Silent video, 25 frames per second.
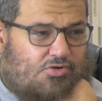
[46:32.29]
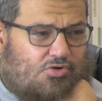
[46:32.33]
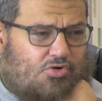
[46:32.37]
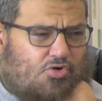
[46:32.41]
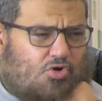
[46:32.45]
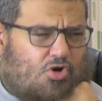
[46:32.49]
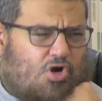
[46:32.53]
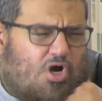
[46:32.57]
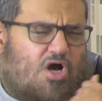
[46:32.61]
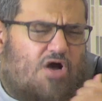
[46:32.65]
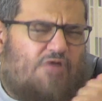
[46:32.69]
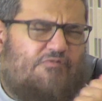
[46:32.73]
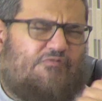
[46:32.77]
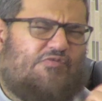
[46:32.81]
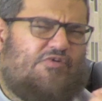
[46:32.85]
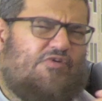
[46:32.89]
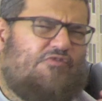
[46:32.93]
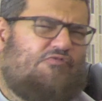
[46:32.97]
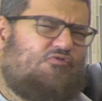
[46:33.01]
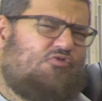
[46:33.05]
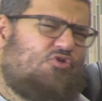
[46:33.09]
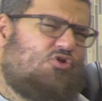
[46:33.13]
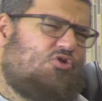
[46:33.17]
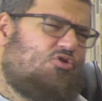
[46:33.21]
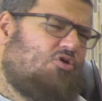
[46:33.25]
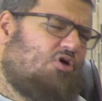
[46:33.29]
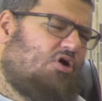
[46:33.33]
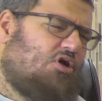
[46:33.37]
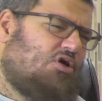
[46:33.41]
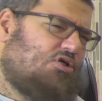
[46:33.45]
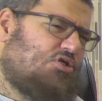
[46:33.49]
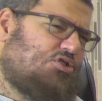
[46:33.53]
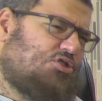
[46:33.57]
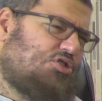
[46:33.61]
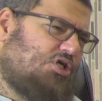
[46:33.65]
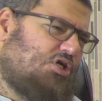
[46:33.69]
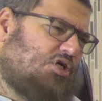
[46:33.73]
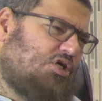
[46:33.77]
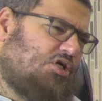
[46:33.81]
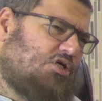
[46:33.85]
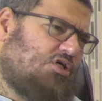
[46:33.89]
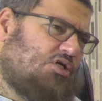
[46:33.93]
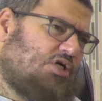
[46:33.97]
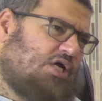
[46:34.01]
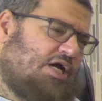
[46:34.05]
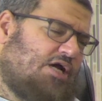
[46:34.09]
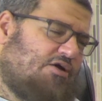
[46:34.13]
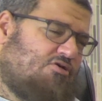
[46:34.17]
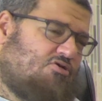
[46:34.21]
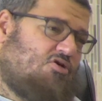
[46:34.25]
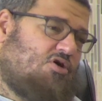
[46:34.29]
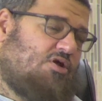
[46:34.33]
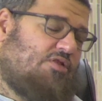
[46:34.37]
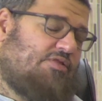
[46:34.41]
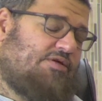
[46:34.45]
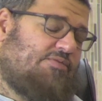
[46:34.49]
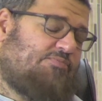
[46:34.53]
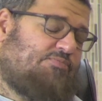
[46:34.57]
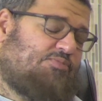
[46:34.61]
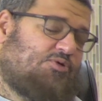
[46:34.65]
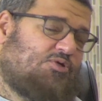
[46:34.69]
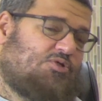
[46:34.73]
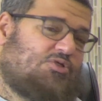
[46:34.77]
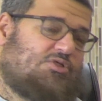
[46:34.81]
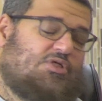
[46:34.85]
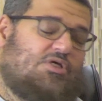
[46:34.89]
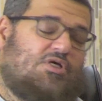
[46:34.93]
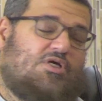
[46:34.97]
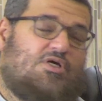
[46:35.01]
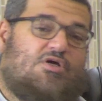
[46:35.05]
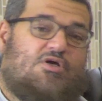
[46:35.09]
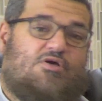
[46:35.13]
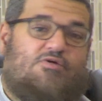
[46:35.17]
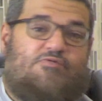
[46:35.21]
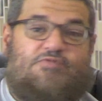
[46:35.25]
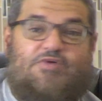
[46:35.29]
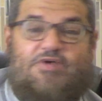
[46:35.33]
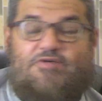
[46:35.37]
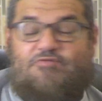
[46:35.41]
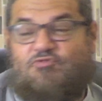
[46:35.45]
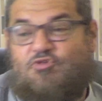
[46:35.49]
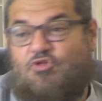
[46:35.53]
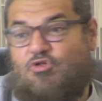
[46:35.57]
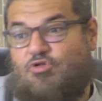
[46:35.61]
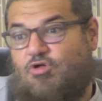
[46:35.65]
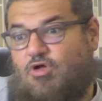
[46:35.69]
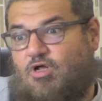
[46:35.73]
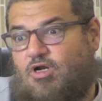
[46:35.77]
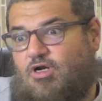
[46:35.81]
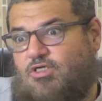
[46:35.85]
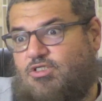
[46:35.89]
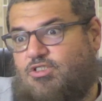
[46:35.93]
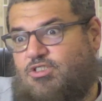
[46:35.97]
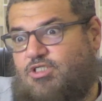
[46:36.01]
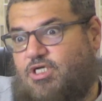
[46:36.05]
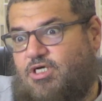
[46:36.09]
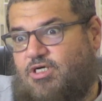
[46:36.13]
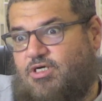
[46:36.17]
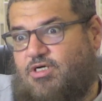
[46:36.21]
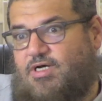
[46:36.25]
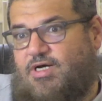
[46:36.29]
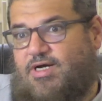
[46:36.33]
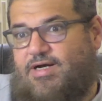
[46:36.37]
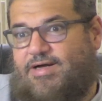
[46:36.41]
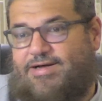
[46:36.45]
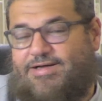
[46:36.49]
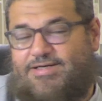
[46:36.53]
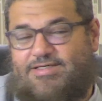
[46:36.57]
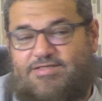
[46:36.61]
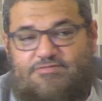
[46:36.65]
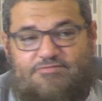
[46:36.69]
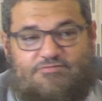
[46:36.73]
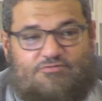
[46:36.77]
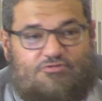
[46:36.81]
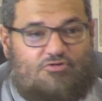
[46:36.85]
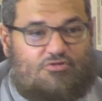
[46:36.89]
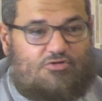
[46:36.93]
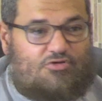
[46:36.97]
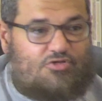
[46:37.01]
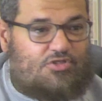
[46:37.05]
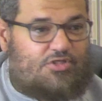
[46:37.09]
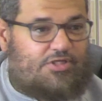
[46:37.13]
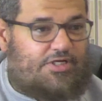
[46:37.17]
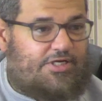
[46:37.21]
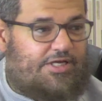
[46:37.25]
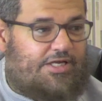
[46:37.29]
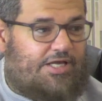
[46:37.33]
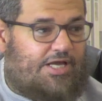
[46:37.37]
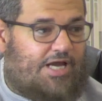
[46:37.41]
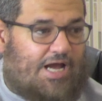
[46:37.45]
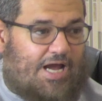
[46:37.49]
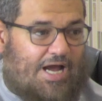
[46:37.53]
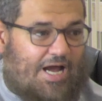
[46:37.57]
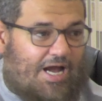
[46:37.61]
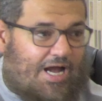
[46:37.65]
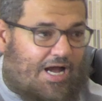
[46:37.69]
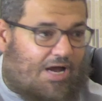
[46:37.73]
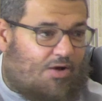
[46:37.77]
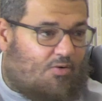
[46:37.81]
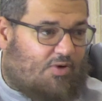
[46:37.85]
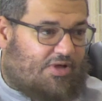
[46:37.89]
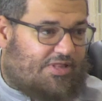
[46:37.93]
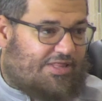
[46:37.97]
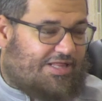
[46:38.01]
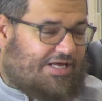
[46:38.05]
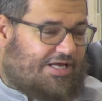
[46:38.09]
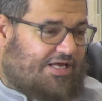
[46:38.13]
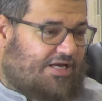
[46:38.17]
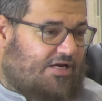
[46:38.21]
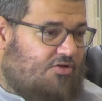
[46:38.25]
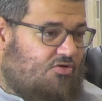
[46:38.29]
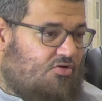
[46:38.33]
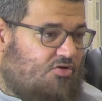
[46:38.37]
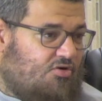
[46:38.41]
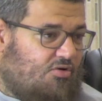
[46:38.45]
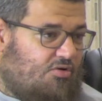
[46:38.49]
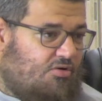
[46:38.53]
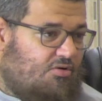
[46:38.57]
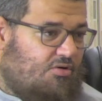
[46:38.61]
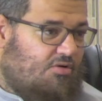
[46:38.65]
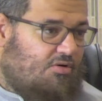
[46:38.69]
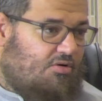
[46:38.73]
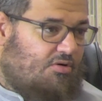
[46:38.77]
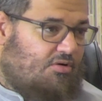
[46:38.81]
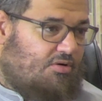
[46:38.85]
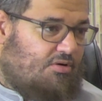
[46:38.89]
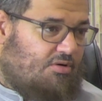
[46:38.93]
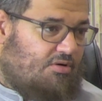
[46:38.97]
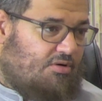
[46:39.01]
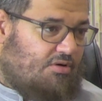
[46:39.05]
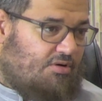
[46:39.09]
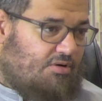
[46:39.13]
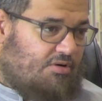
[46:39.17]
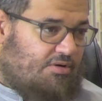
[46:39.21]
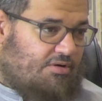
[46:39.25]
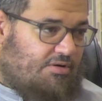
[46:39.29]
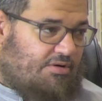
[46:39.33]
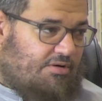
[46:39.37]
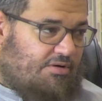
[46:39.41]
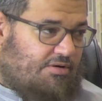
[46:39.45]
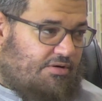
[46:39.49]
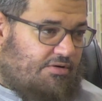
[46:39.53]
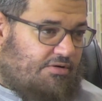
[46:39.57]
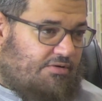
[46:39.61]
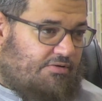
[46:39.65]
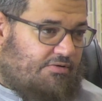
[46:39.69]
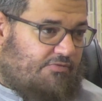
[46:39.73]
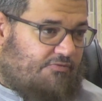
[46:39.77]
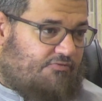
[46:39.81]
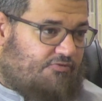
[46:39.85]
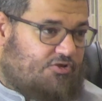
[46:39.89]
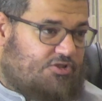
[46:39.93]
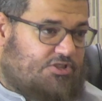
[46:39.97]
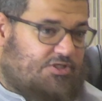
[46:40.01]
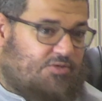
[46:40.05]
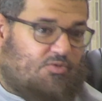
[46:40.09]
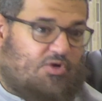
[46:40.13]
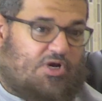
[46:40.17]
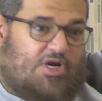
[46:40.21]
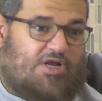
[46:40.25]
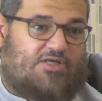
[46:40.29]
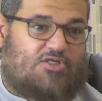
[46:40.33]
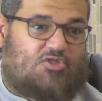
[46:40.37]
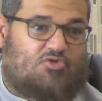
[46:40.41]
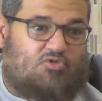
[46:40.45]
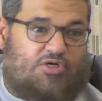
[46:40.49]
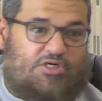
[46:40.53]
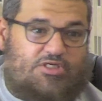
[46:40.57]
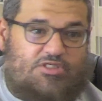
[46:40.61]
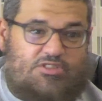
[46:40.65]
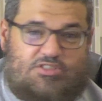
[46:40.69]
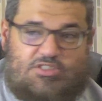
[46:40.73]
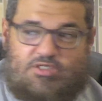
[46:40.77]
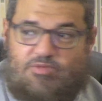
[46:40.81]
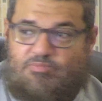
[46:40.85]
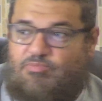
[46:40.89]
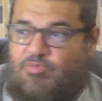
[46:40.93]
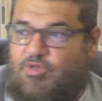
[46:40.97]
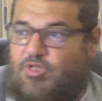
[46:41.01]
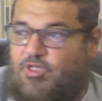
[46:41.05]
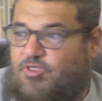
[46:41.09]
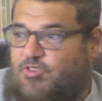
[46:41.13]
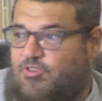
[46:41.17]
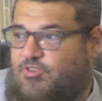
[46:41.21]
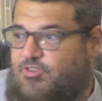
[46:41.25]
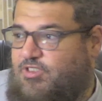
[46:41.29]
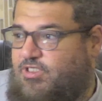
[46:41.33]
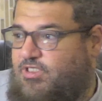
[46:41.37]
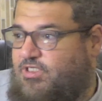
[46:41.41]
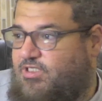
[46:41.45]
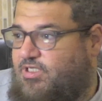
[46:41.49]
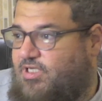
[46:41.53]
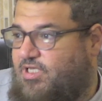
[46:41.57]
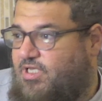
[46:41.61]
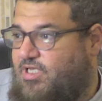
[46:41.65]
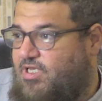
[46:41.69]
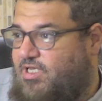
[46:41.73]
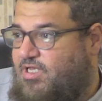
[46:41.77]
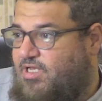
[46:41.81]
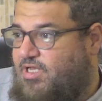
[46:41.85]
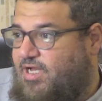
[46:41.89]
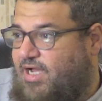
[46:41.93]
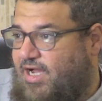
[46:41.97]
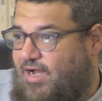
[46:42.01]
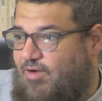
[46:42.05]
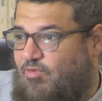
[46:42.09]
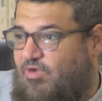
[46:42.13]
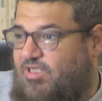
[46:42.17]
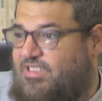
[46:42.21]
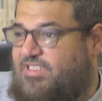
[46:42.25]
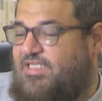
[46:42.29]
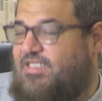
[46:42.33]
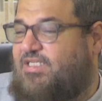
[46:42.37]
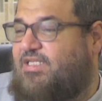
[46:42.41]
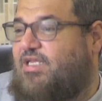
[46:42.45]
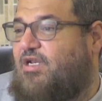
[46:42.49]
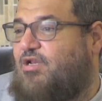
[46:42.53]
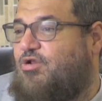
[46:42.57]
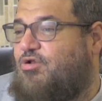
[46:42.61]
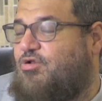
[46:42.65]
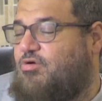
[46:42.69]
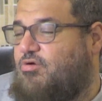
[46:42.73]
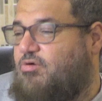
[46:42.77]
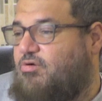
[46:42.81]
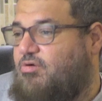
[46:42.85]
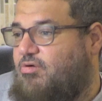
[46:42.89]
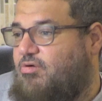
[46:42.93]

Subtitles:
Wow, $50, Sheikh. I called the person, $50, Sheikh. I said, $50, what are they going to do? For someone who has rent and bills, and what are they going to do?